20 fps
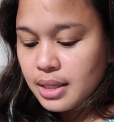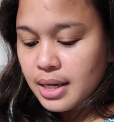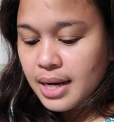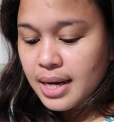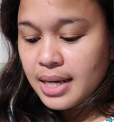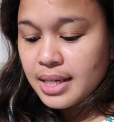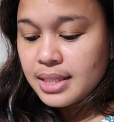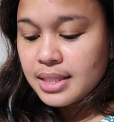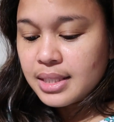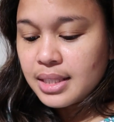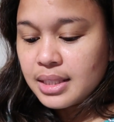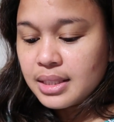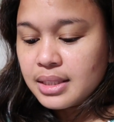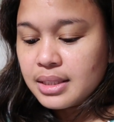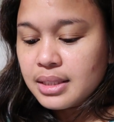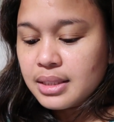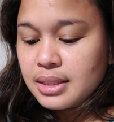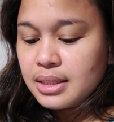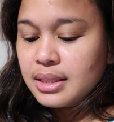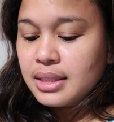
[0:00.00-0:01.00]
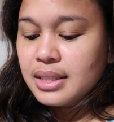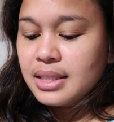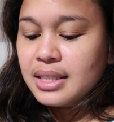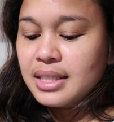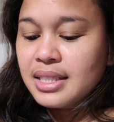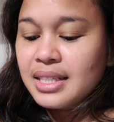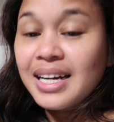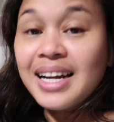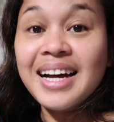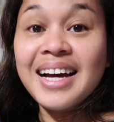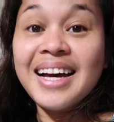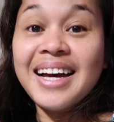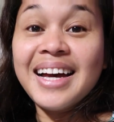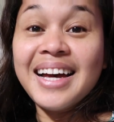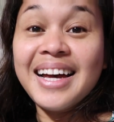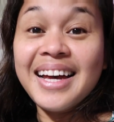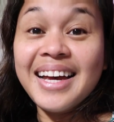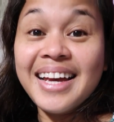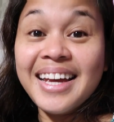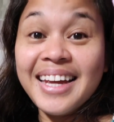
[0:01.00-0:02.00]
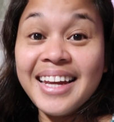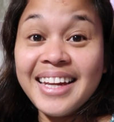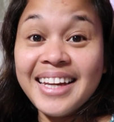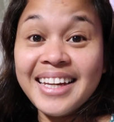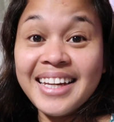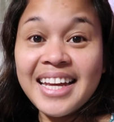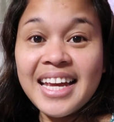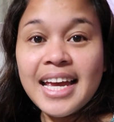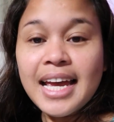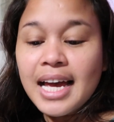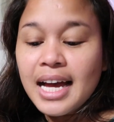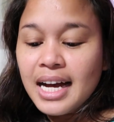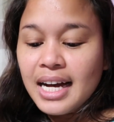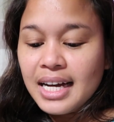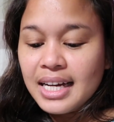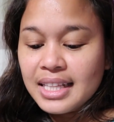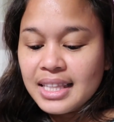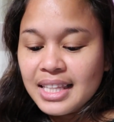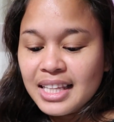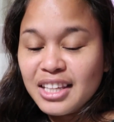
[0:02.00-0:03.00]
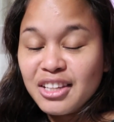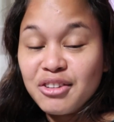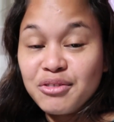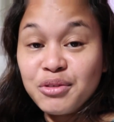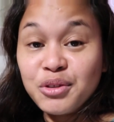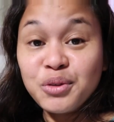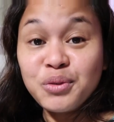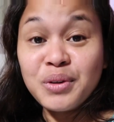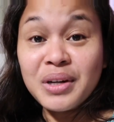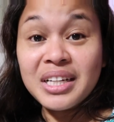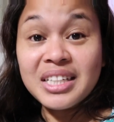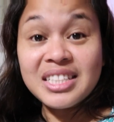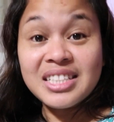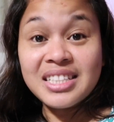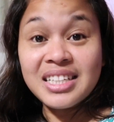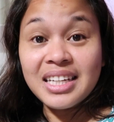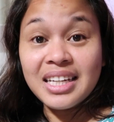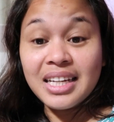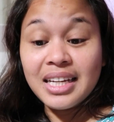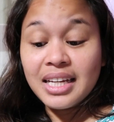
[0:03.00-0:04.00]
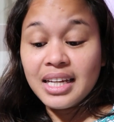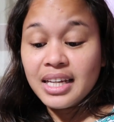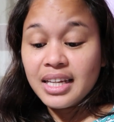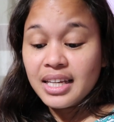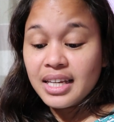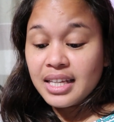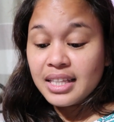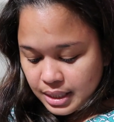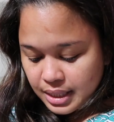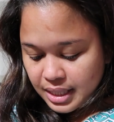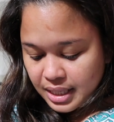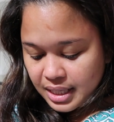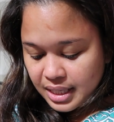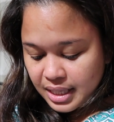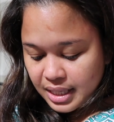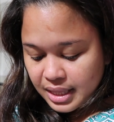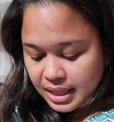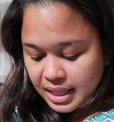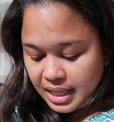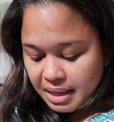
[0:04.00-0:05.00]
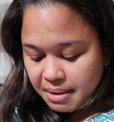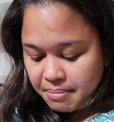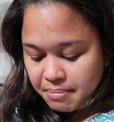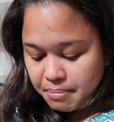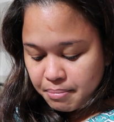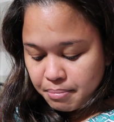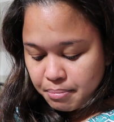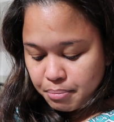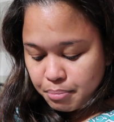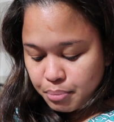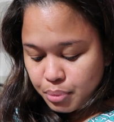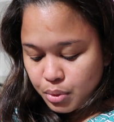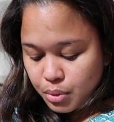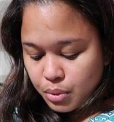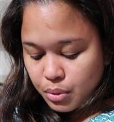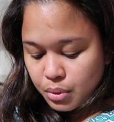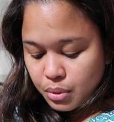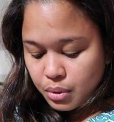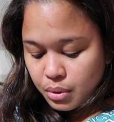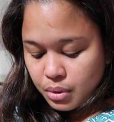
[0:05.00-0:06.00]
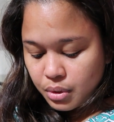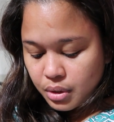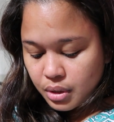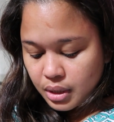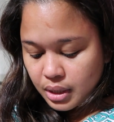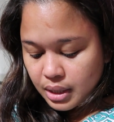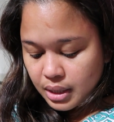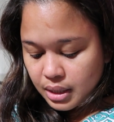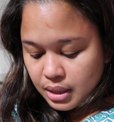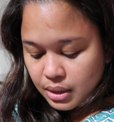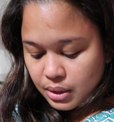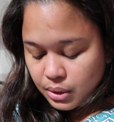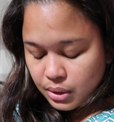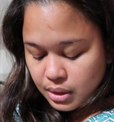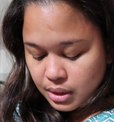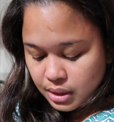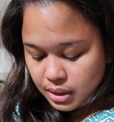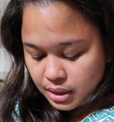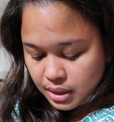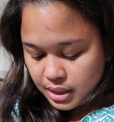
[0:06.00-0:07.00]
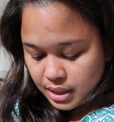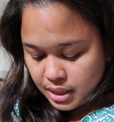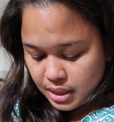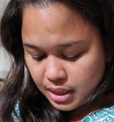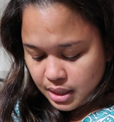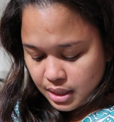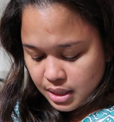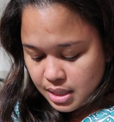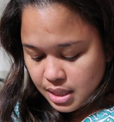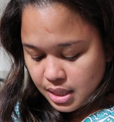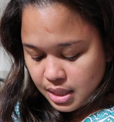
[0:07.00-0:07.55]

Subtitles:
Hi, sister. Hi. Thank you for watching. And Lini Timpo Godin.